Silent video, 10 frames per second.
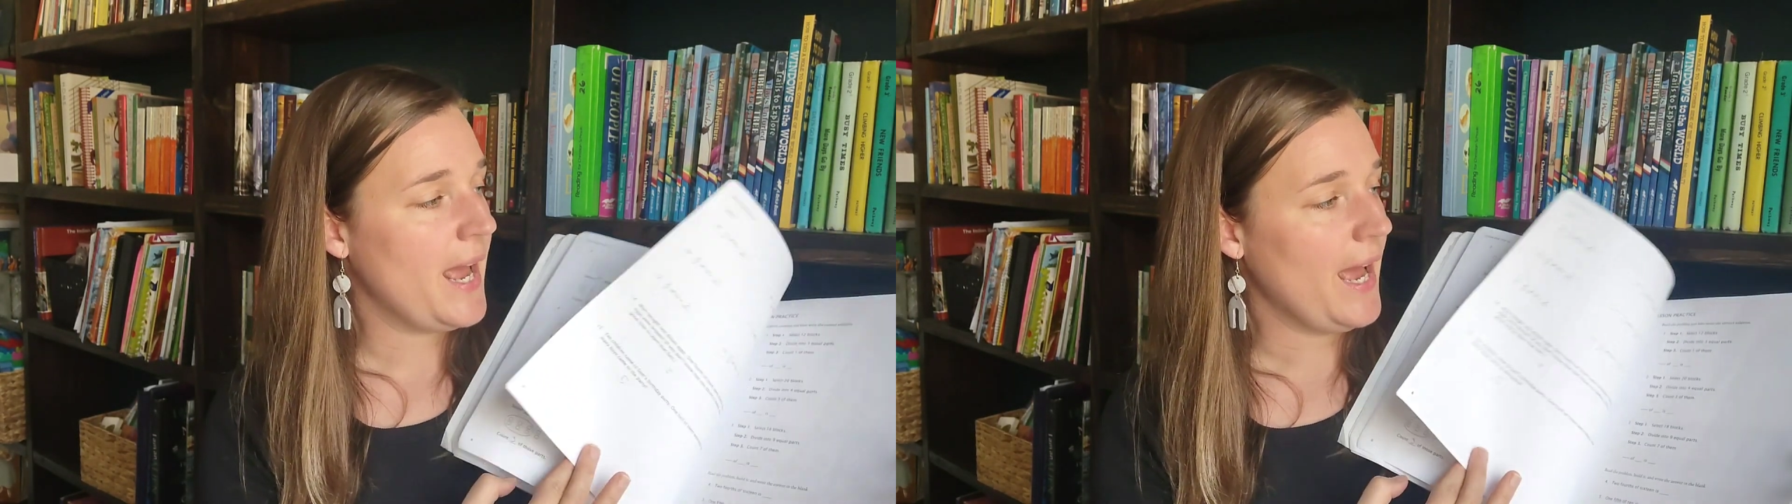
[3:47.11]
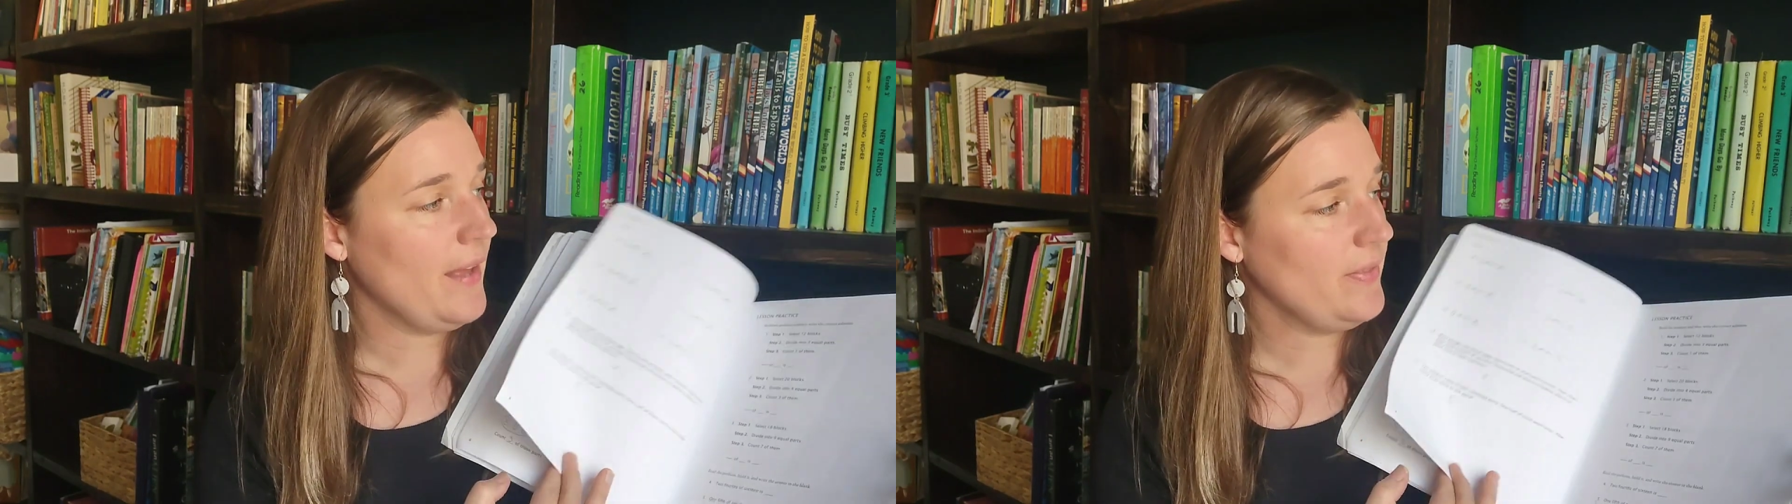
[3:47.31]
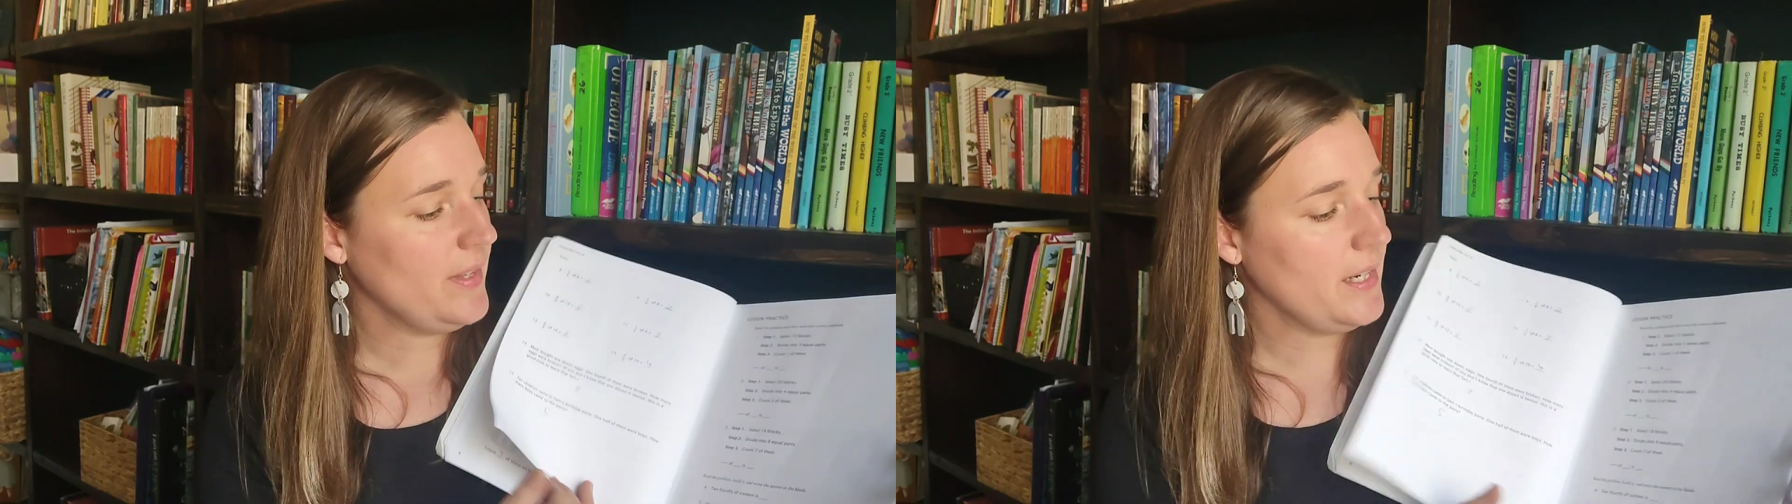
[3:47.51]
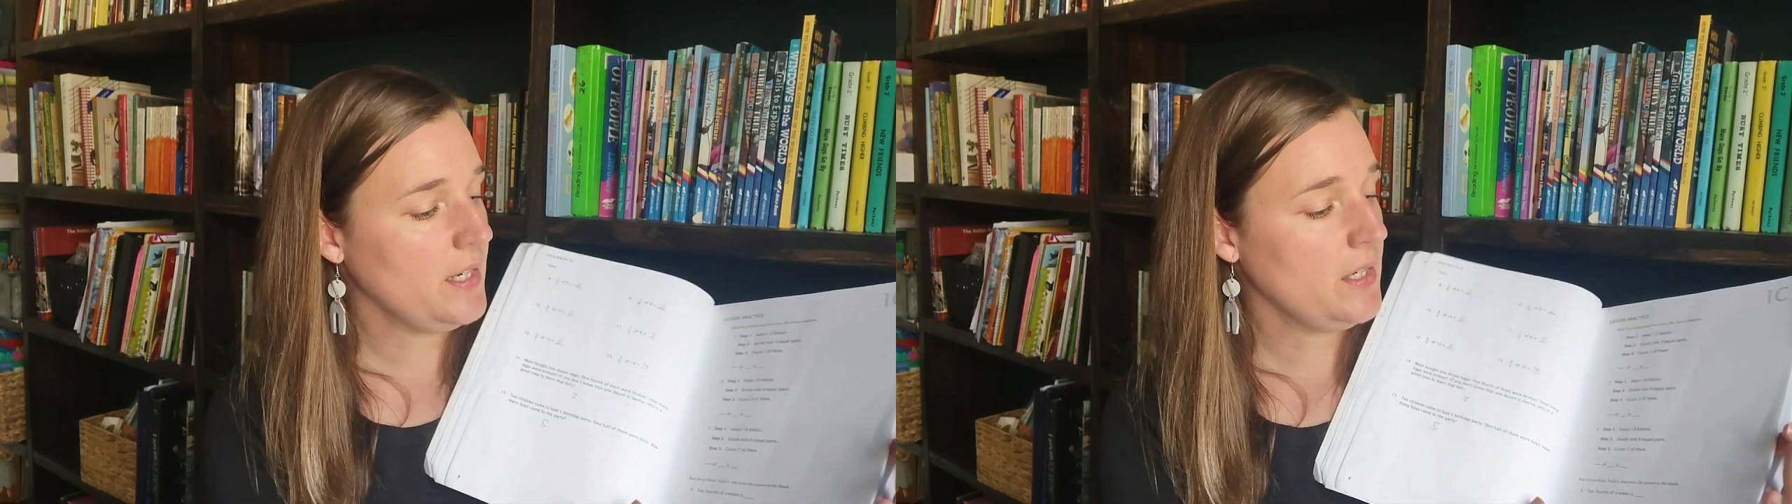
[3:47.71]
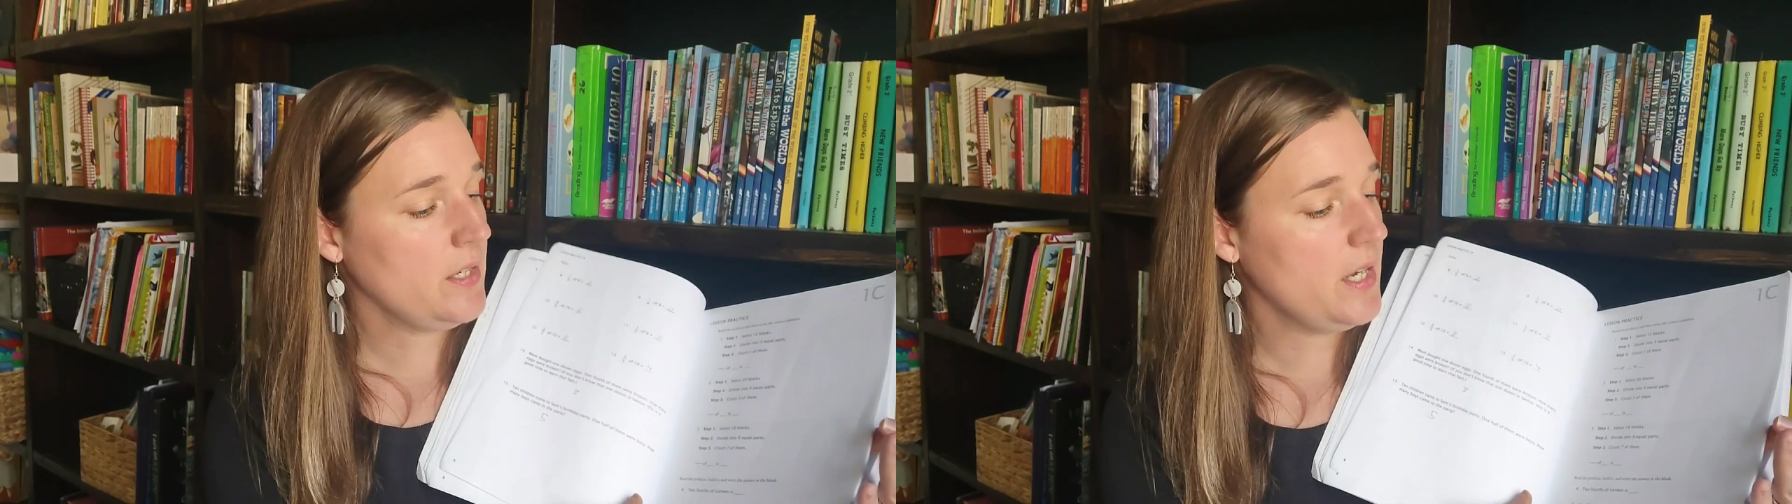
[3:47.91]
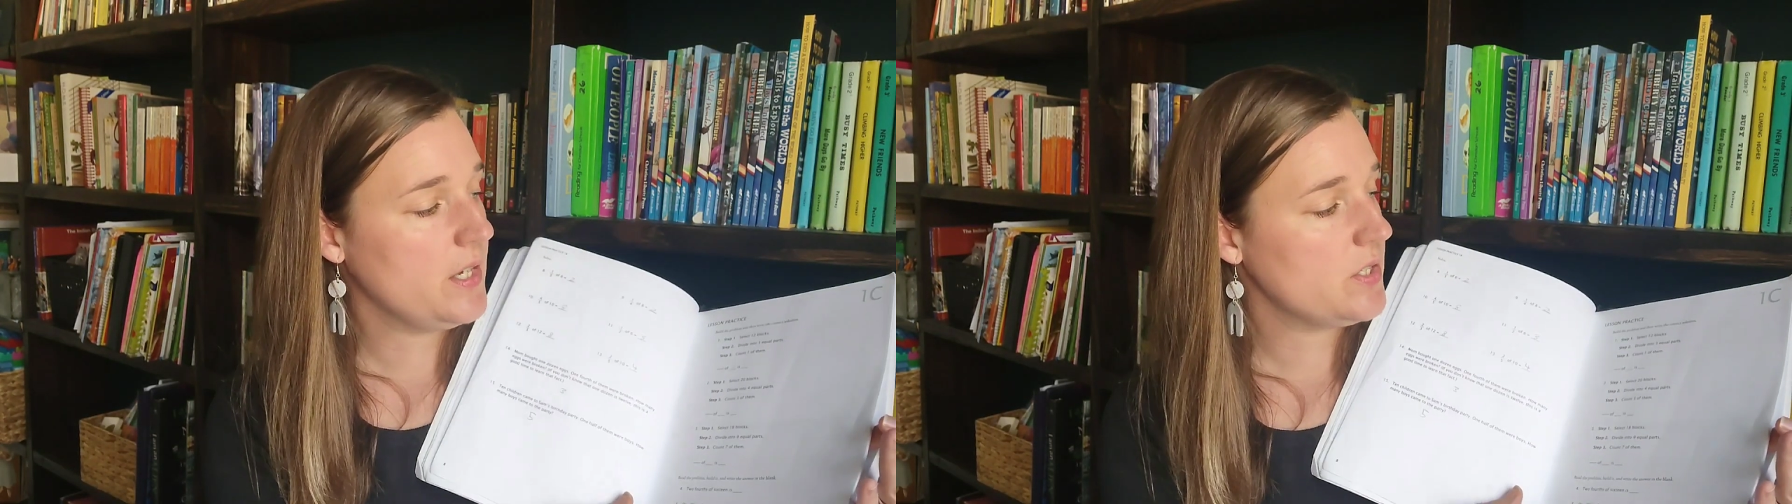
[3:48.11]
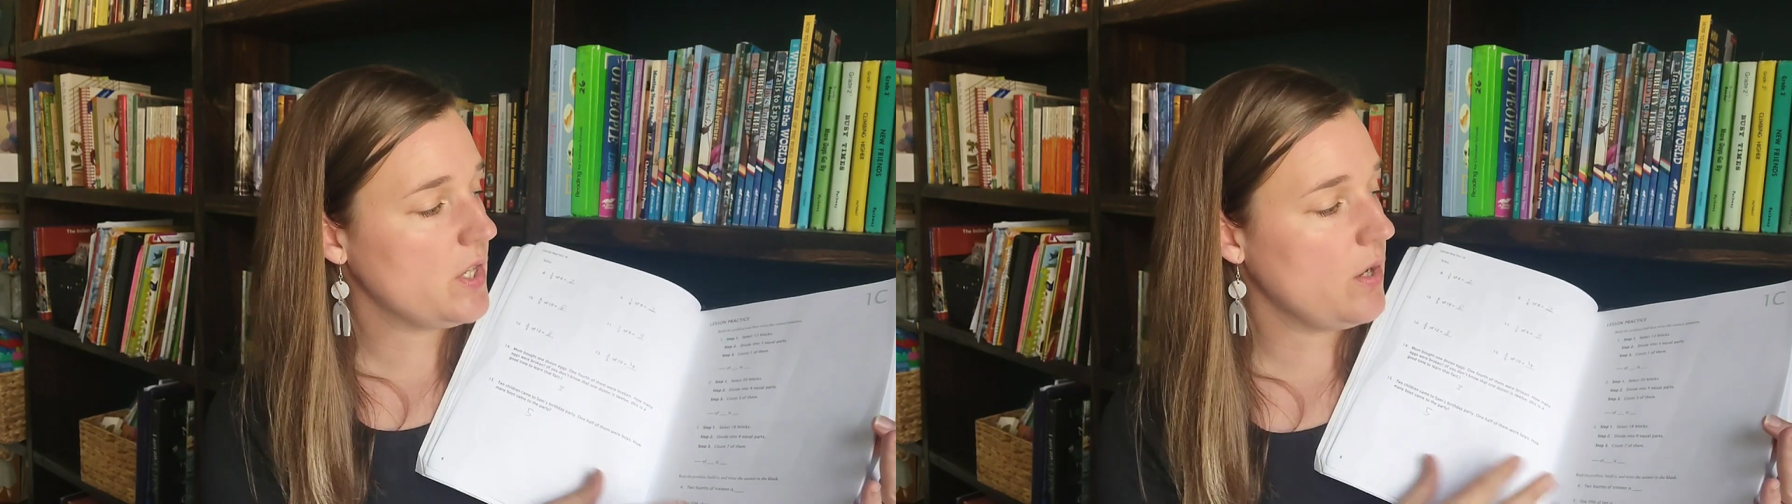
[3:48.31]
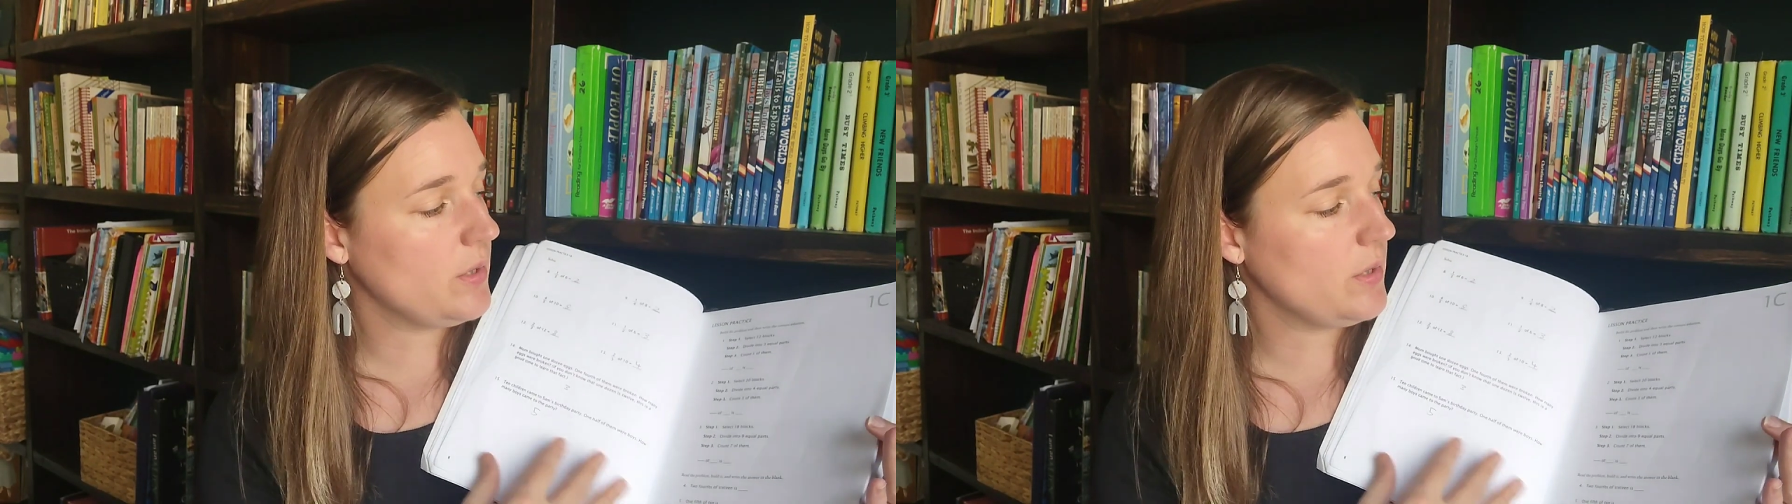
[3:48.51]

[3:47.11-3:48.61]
And then, so